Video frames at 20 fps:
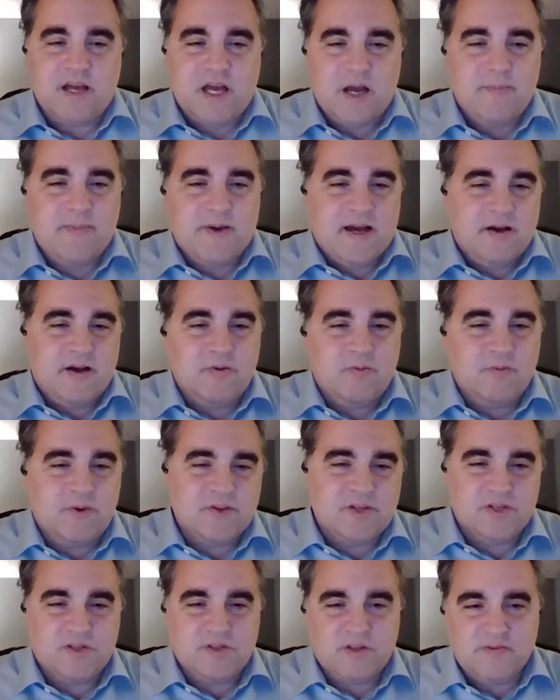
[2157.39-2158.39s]
about
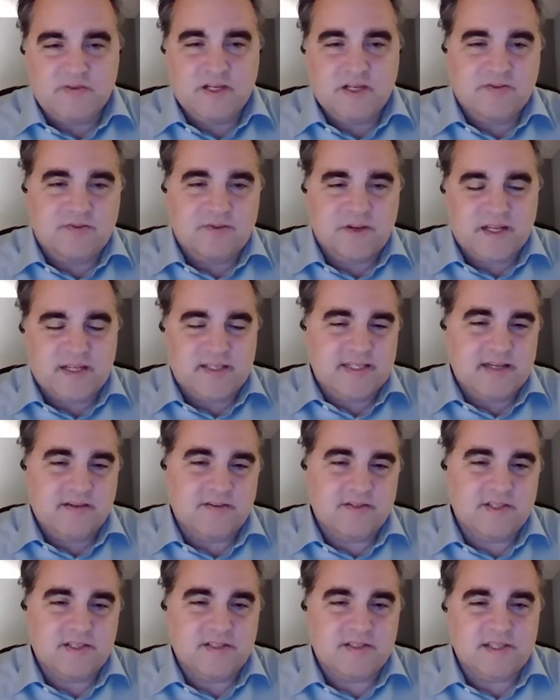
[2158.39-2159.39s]
what the sort of governing
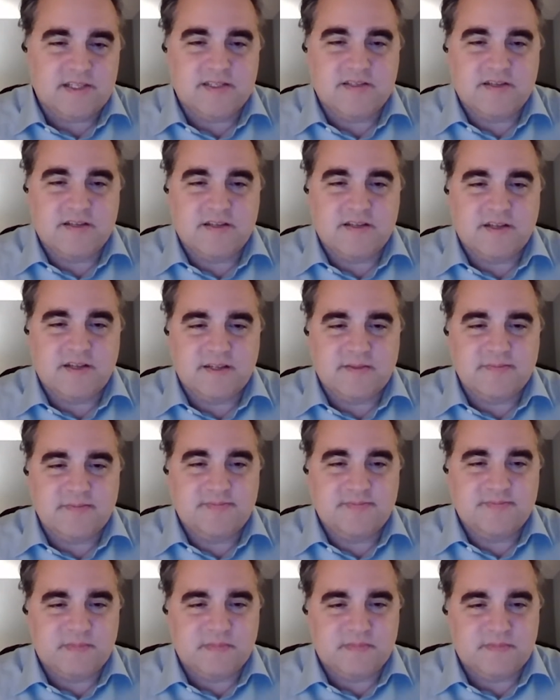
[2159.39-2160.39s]
intelligence is online.
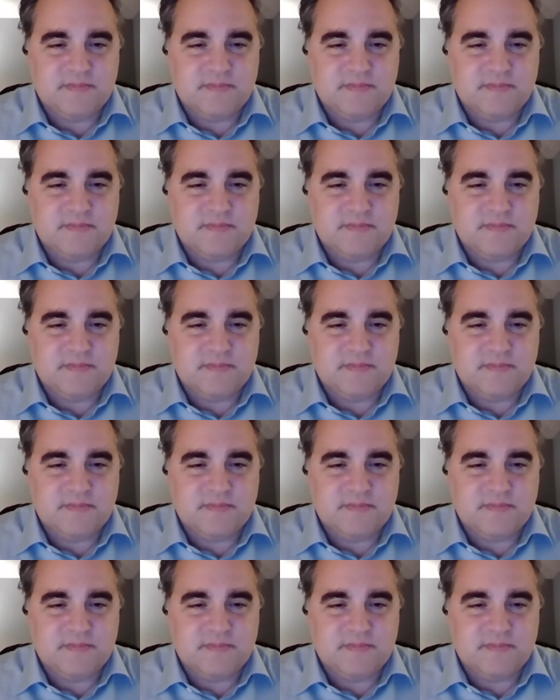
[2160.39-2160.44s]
